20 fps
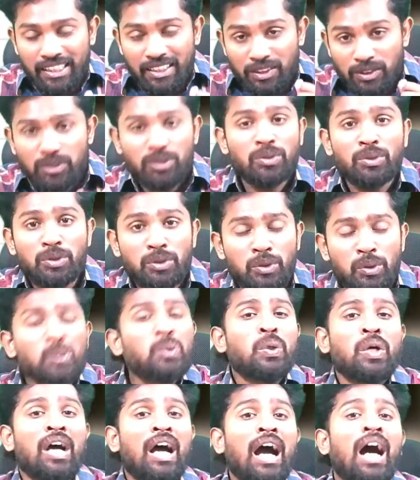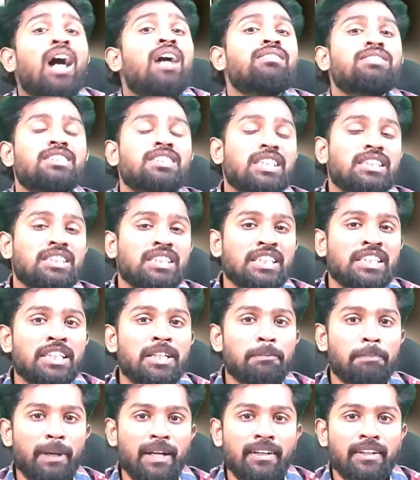So to have such
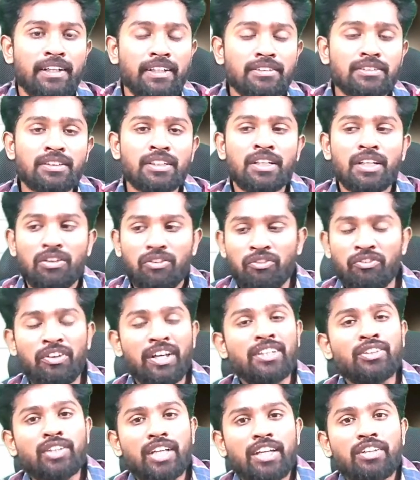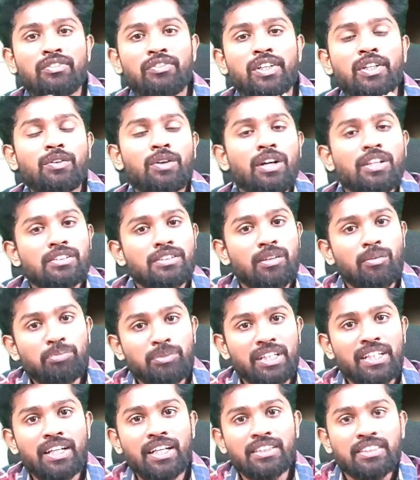independence, when can we call
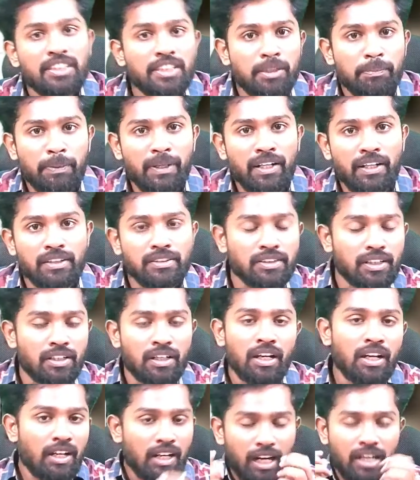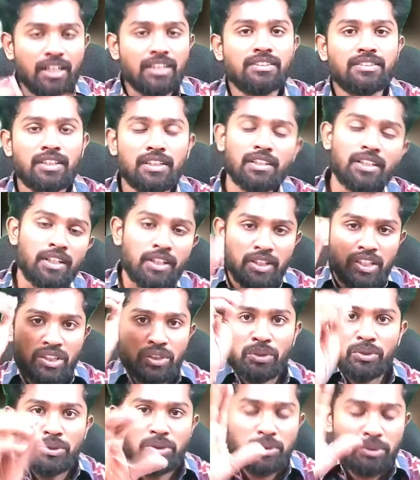something as independent, sir? Understand,
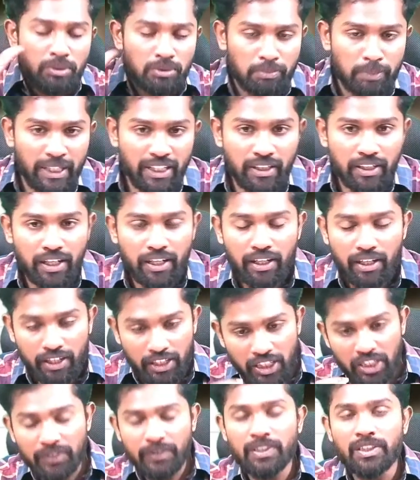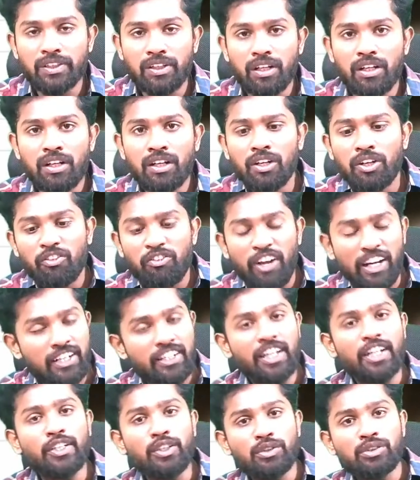you being an individual, when
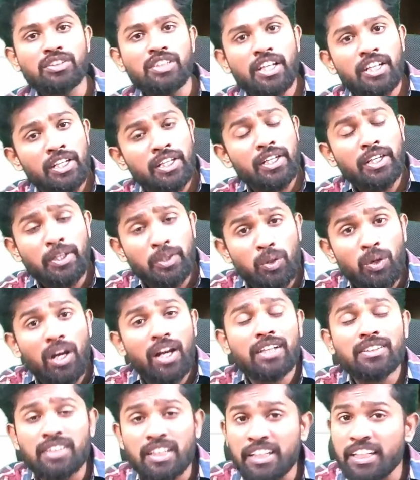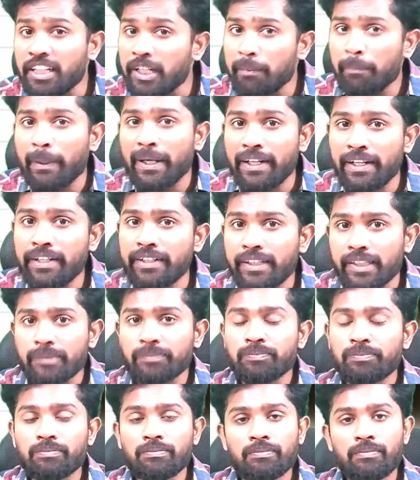can you say you are as an
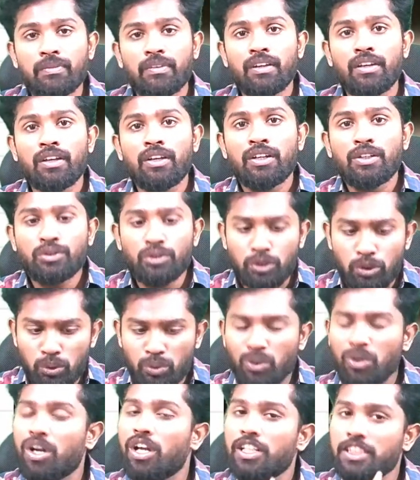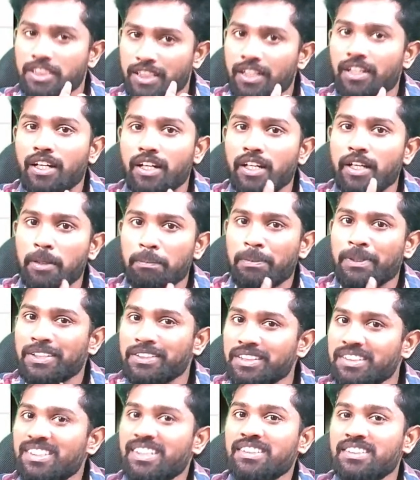independent? So to call generally a
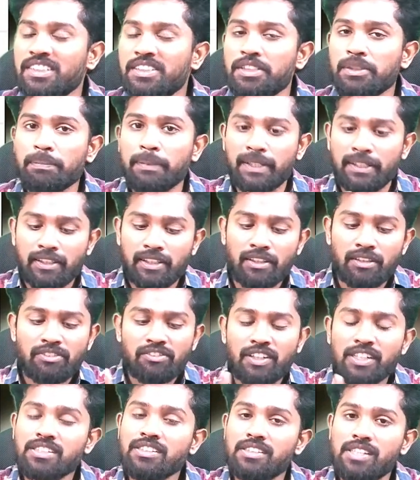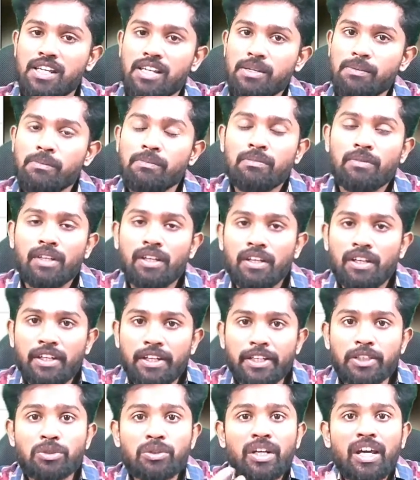person as independent, first thing,
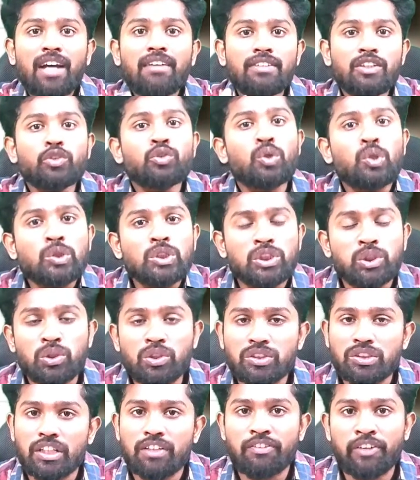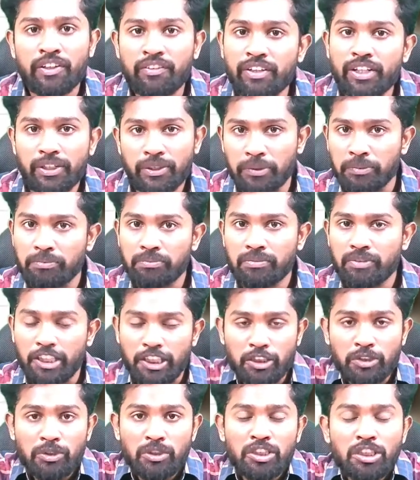he should have his own source of revenue. He
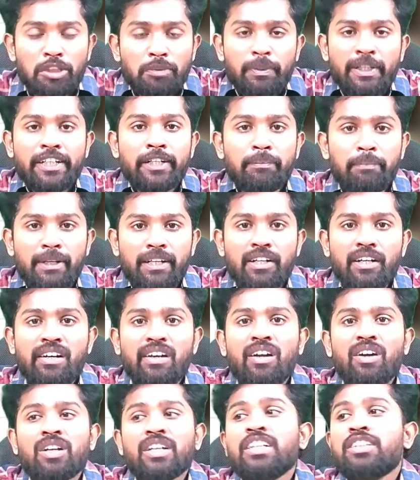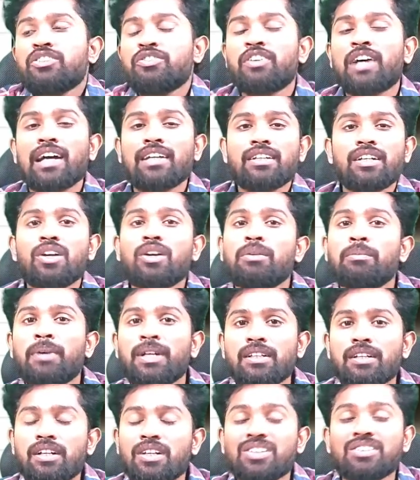shouldn't be dependent on his father or
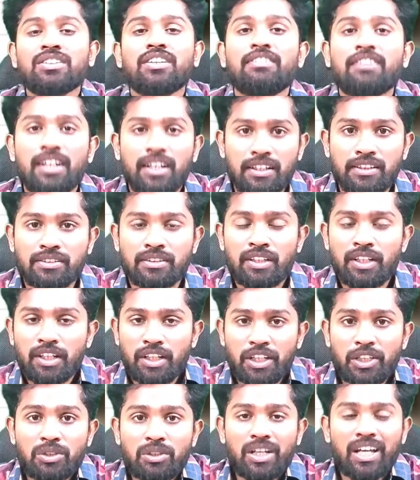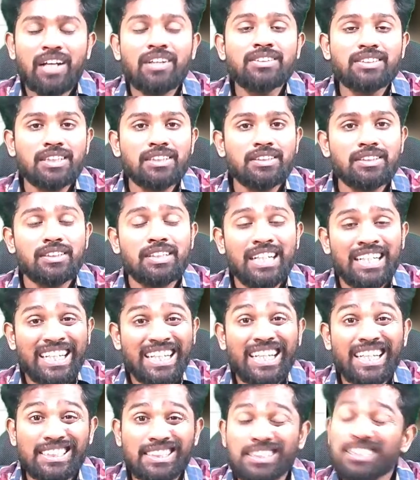mother or someone else. He should have such
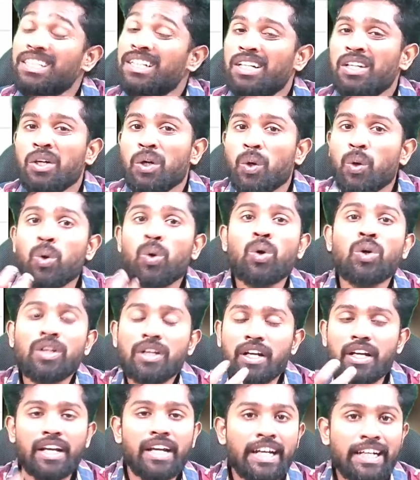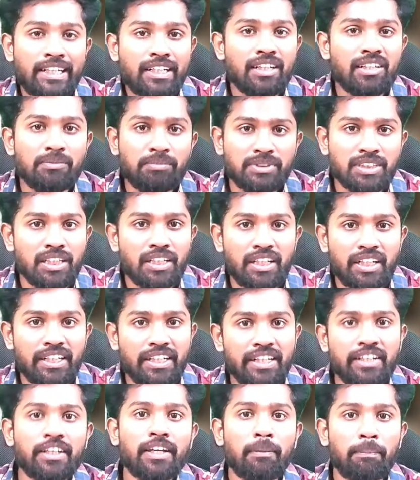his own income
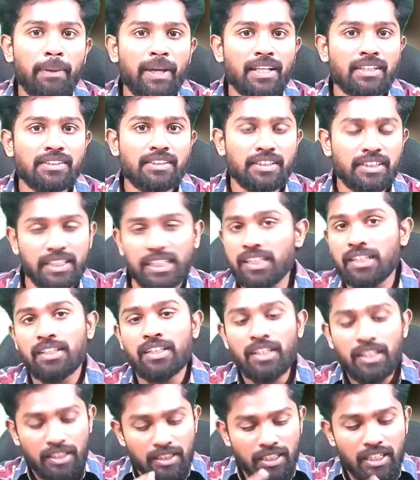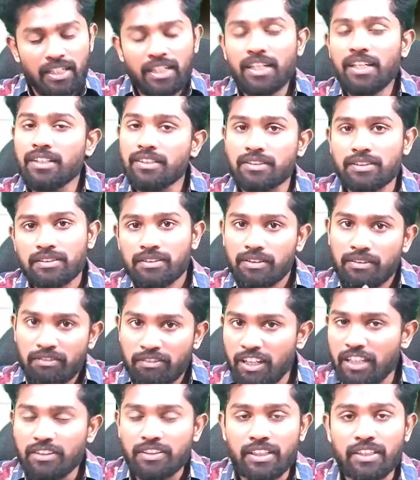generating capacity. Then is
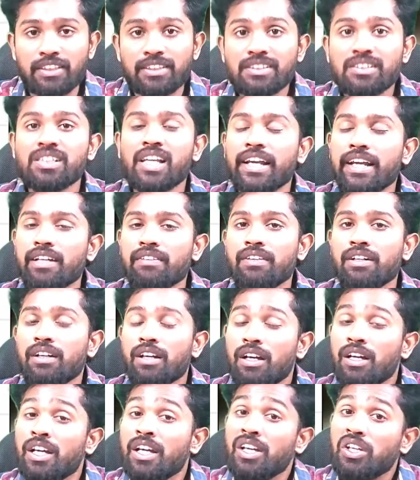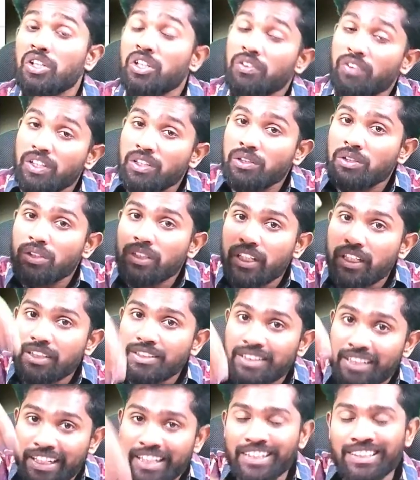one thing. Second one, even though there is
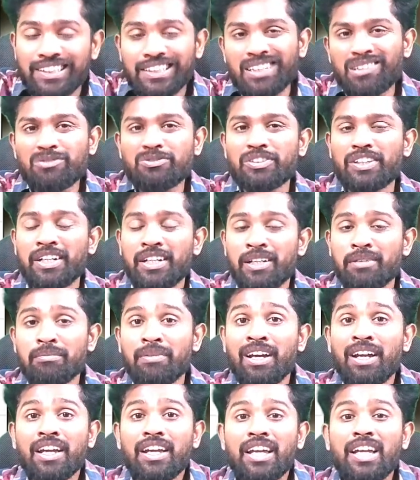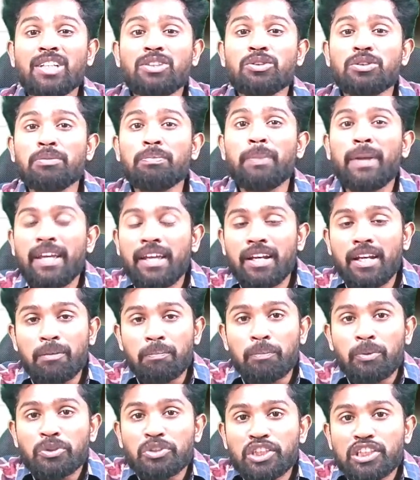income for him, he should be in a
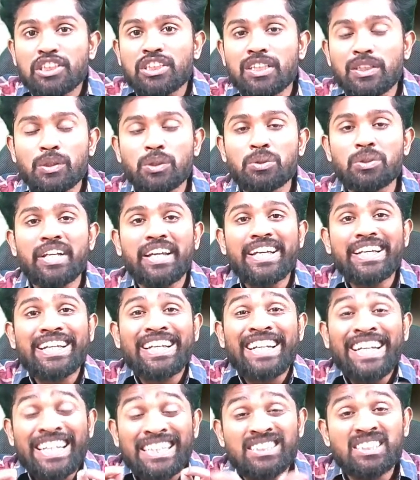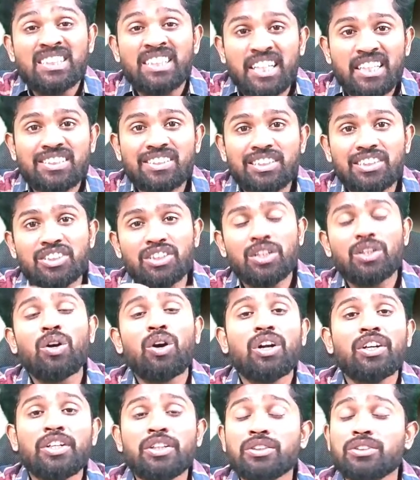position to take his decision
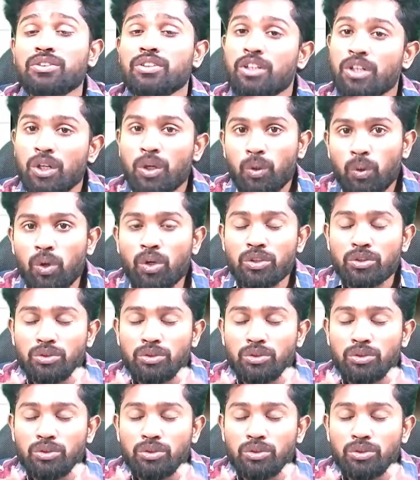on his own.